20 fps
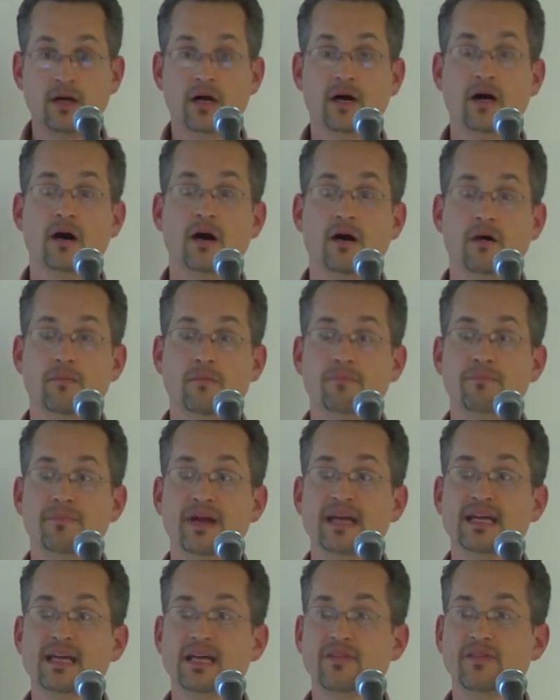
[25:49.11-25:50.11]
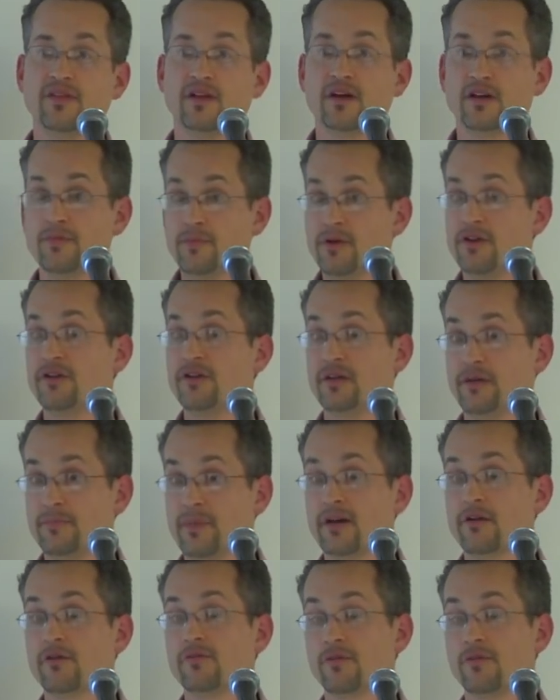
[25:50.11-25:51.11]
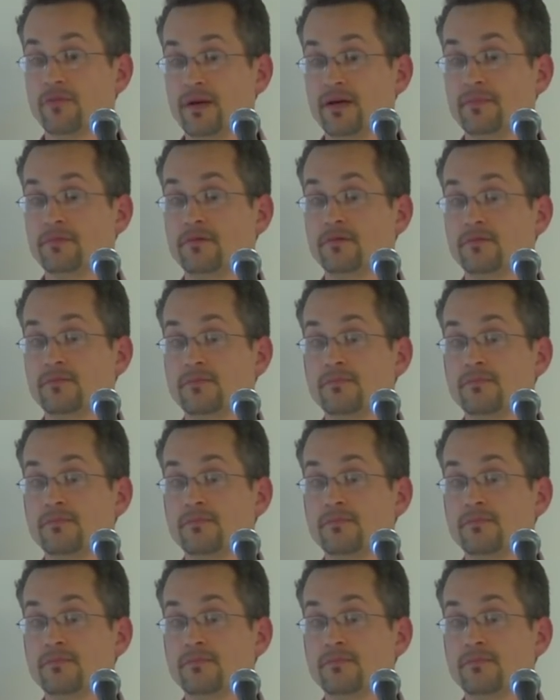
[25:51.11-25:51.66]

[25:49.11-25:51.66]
um, making the community better for people.